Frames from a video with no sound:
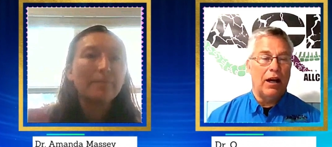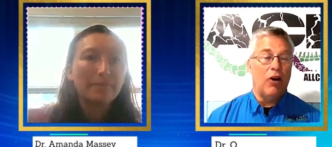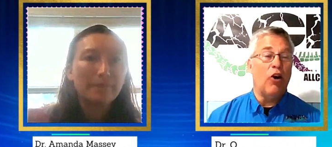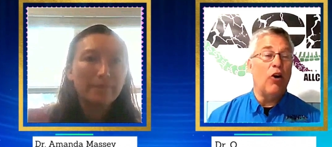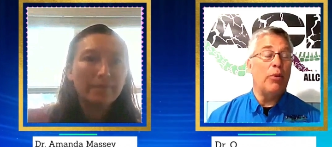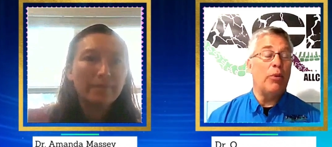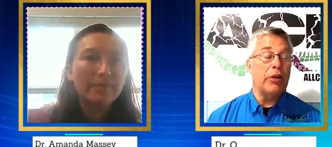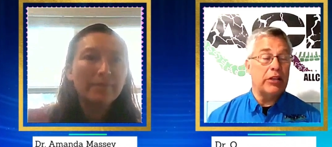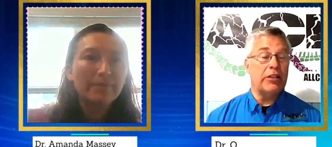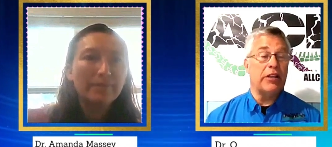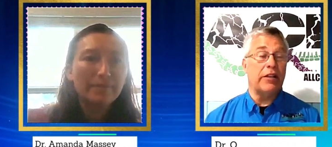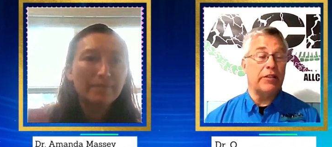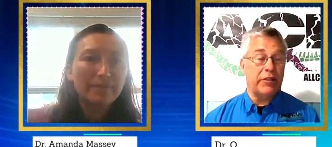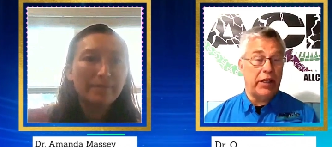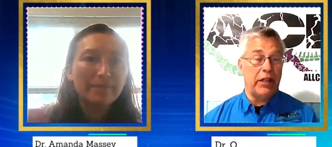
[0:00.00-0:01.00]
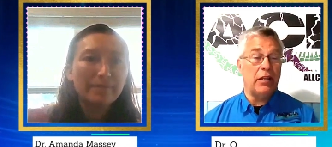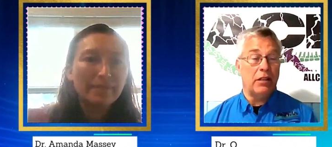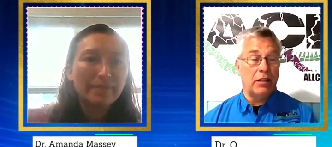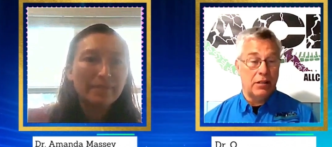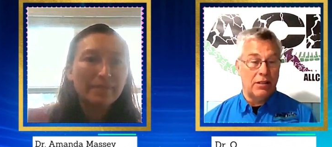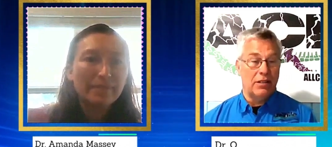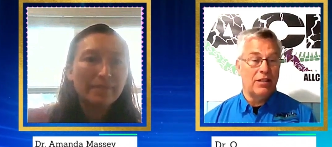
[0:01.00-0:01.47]
Speaker 1: uh, open
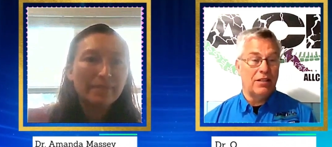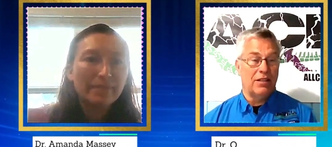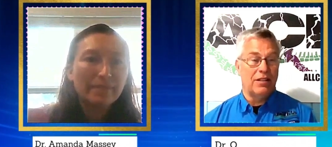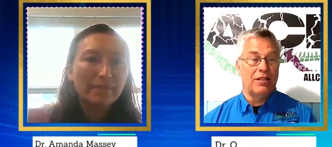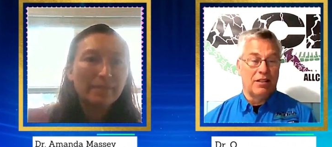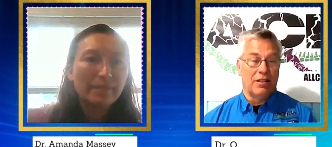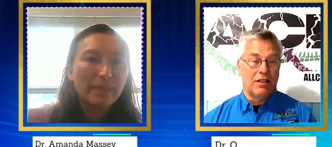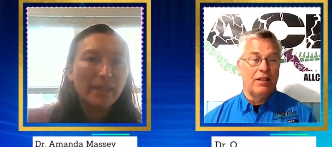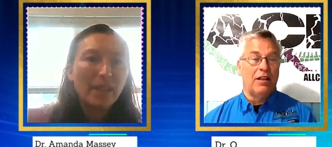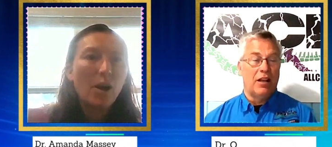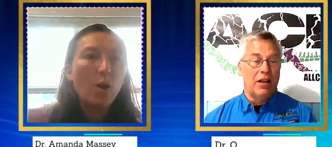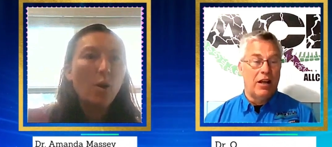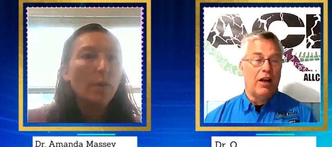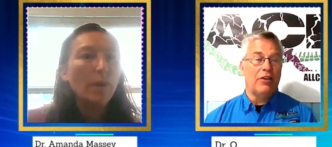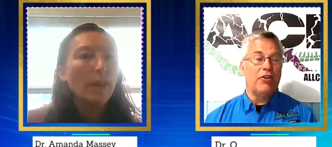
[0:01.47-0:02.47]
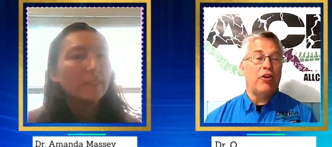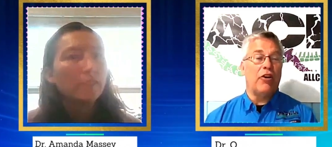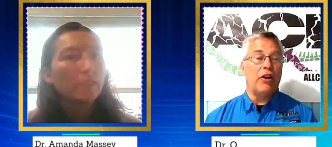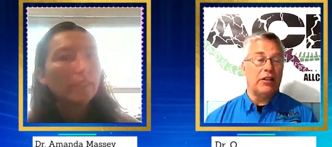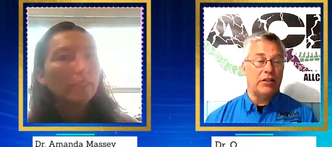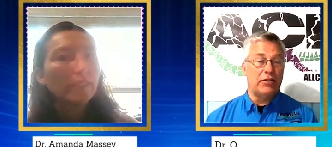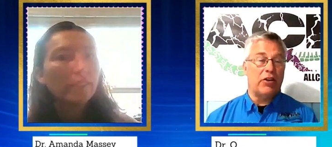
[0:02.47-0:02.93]
adjusting
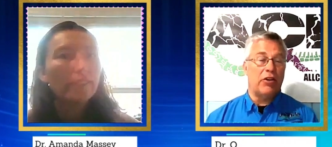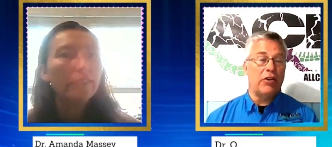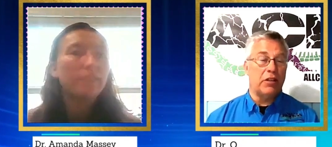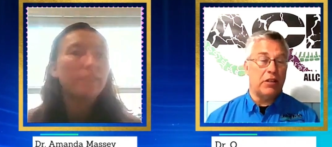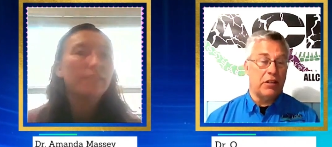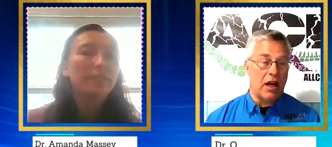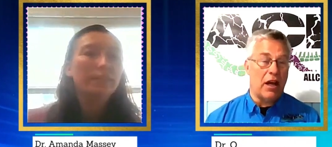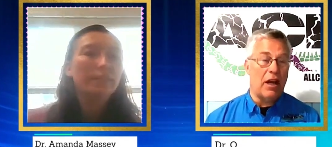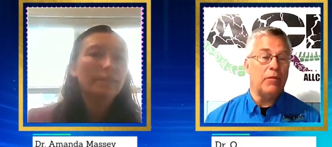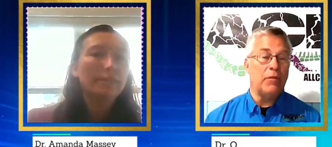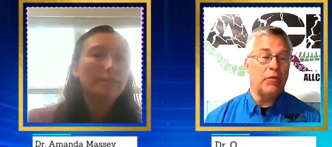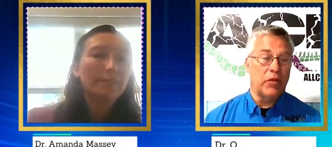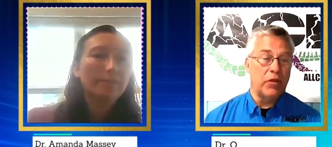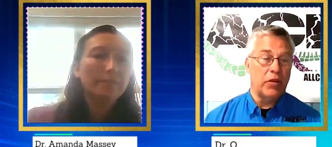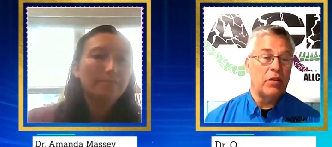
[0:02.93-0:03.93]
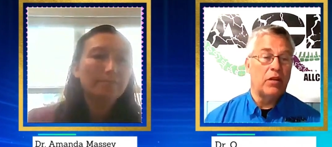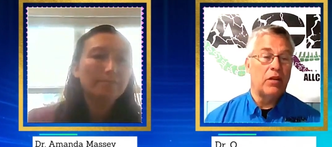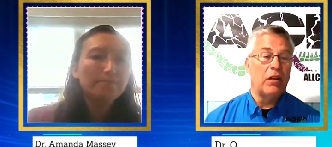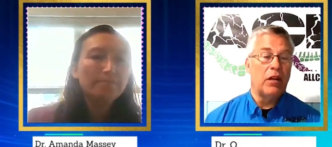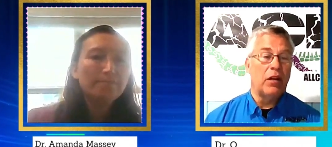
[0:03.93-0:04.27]
during certain times,